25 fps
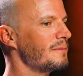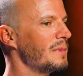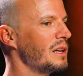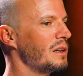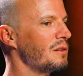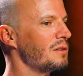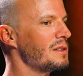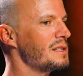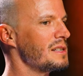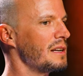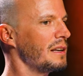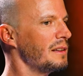
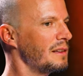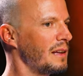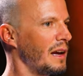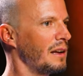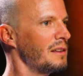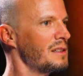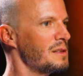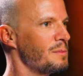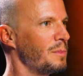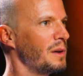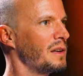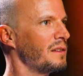you know, it's an
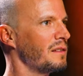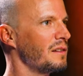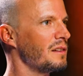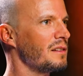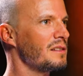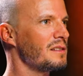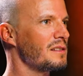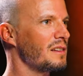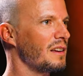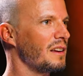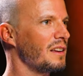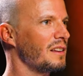intense
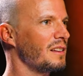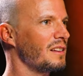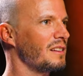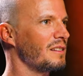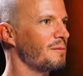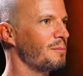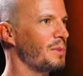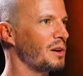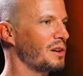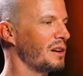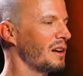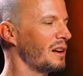business.
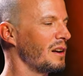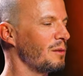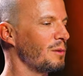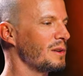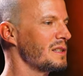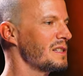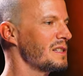And particularly